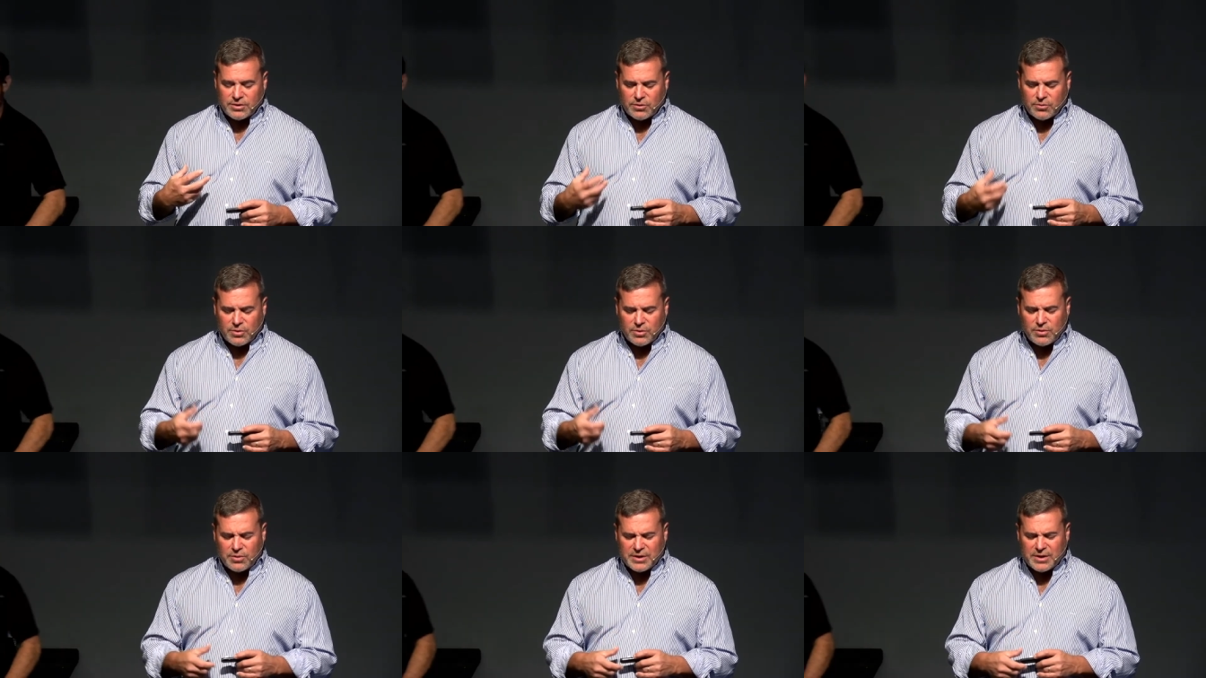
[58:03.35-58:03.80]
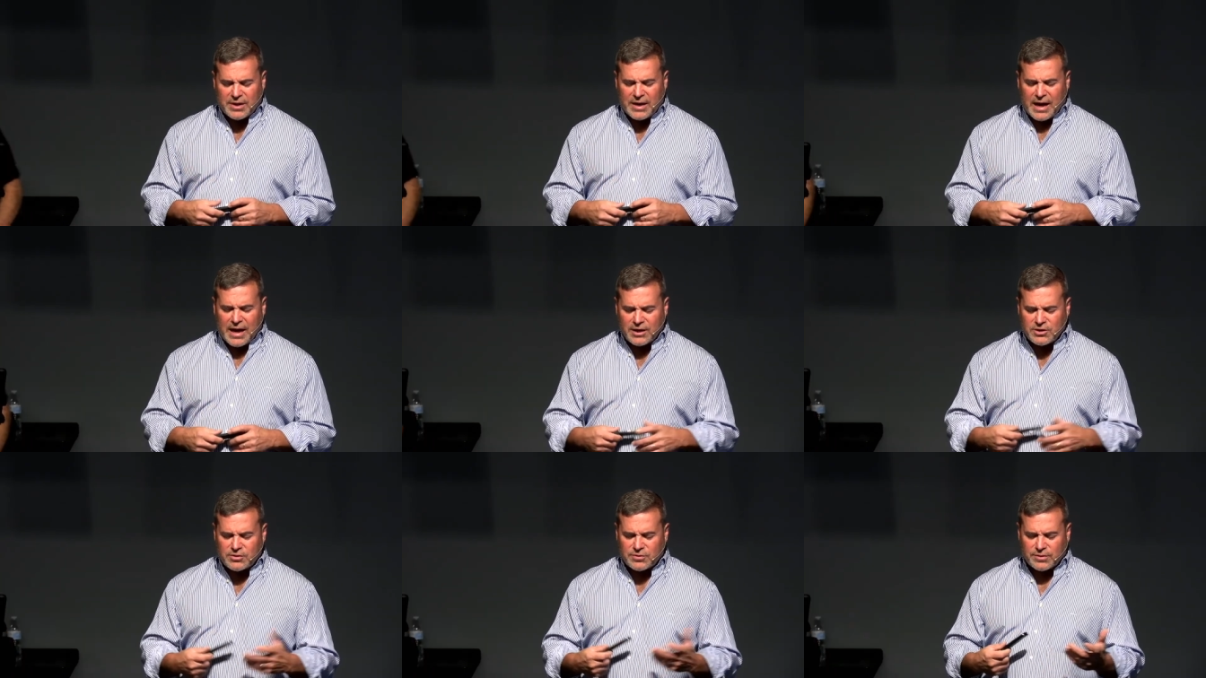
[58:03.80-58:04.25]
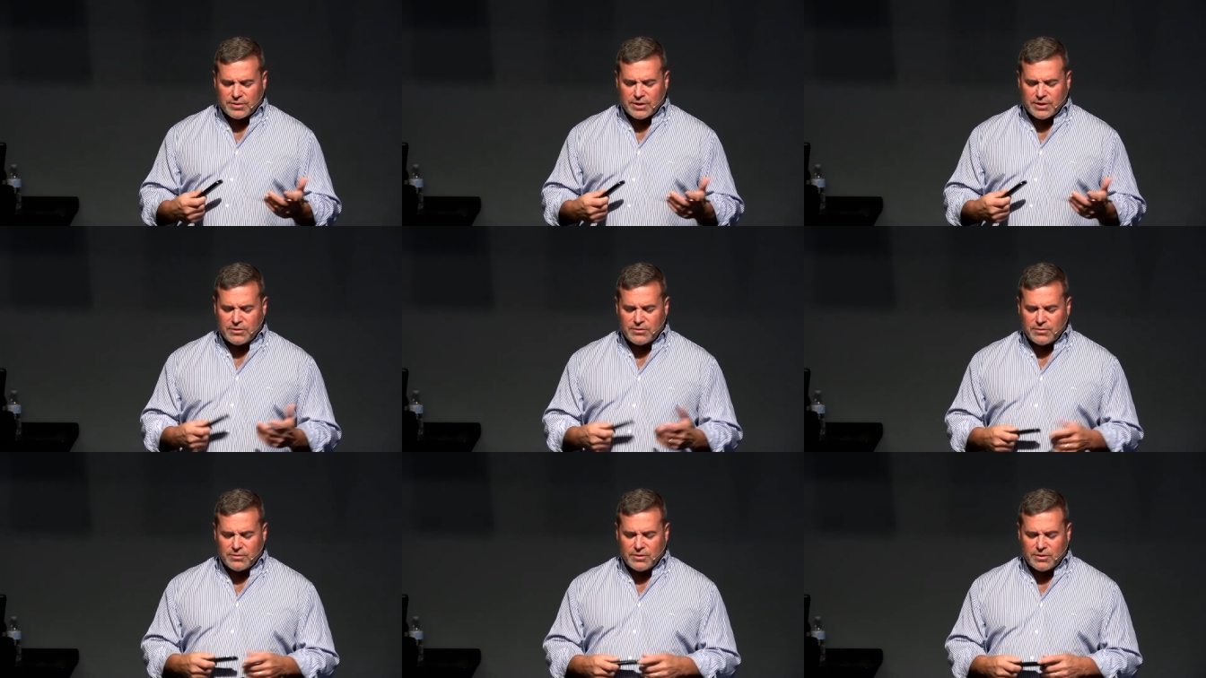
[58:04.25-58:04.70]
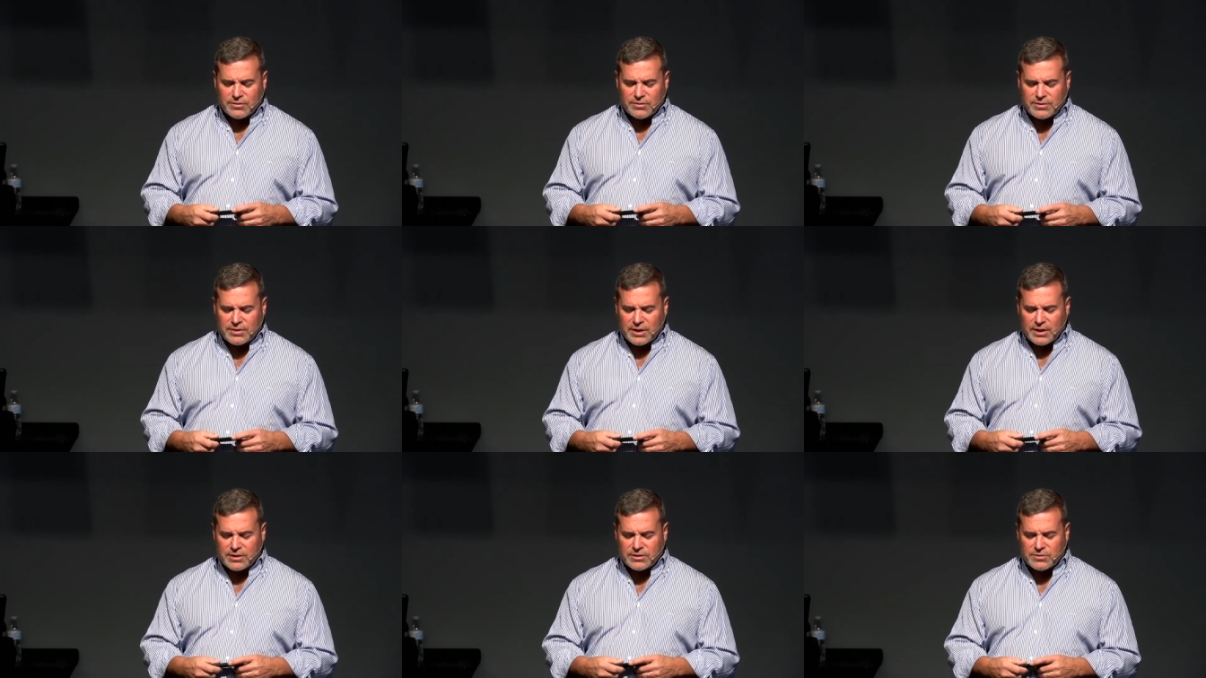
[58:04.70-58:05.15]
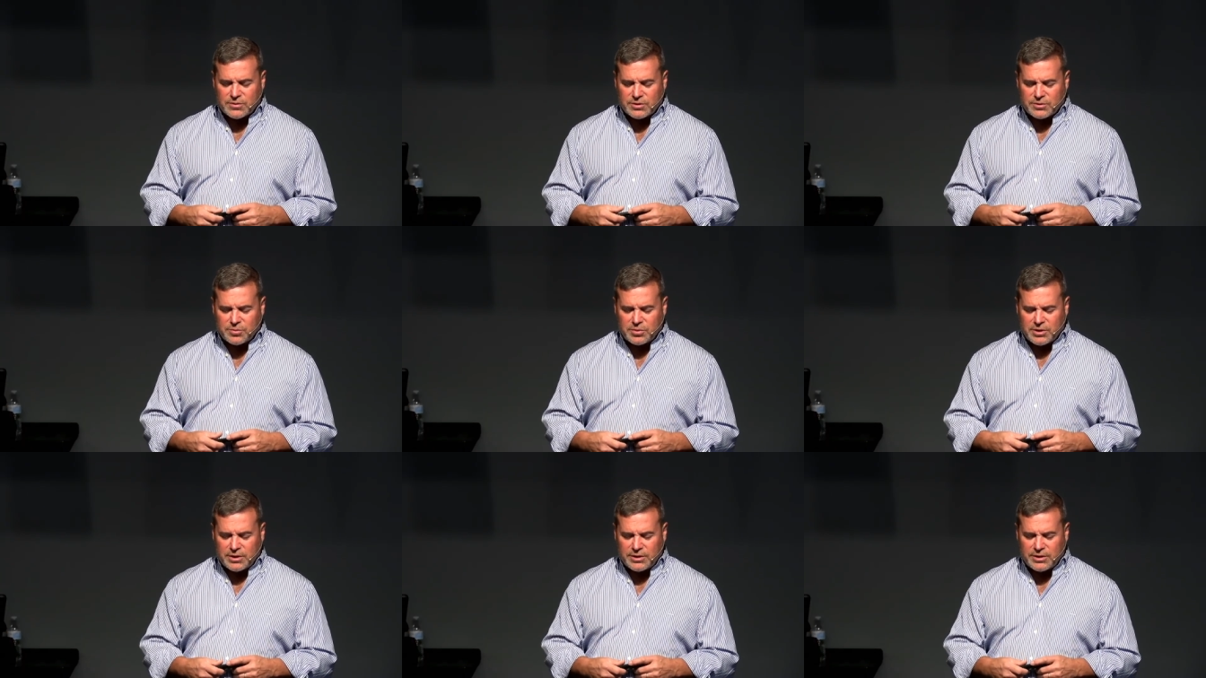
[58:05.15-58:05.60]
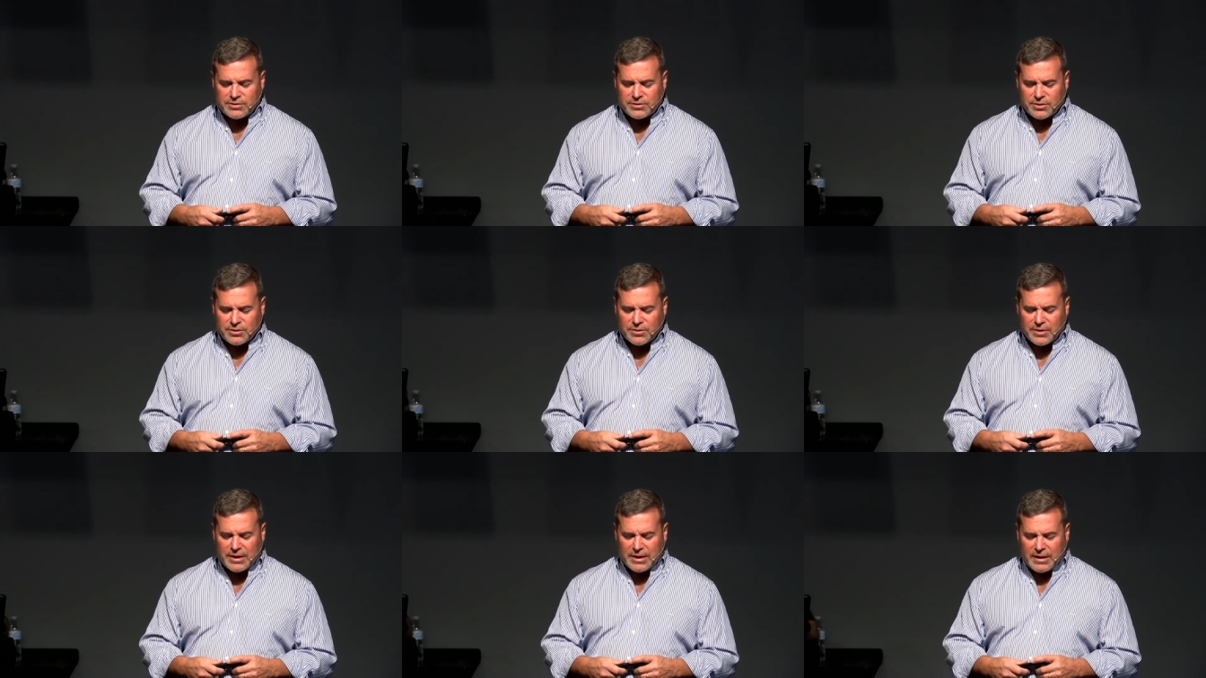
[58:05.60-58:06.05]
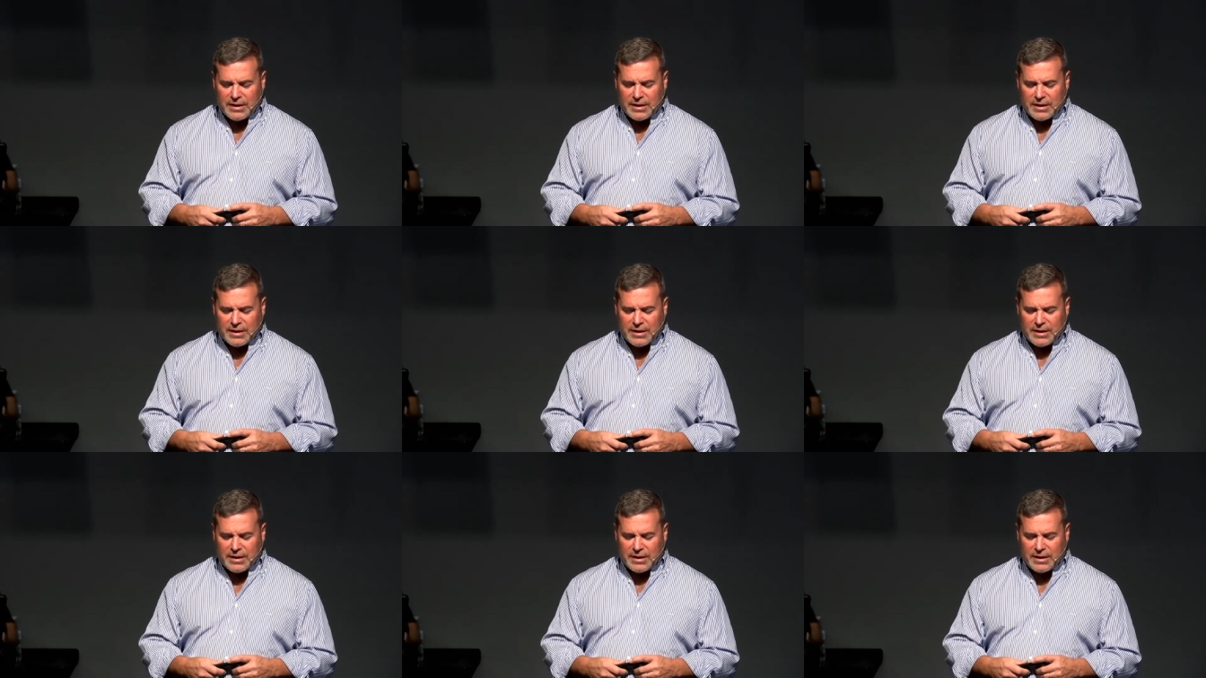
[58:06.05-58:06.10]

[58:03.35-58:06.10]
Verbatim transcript: that we would naturally do those things which please you.